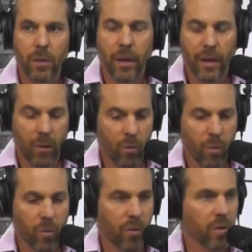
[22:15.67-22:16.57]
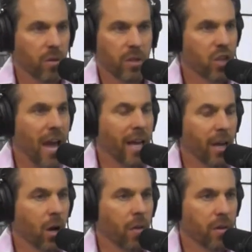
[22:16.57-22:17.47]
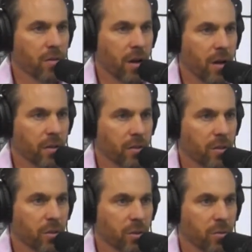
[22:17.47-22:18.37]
can't remember the jacket on these dogs, mm-hmm. that showed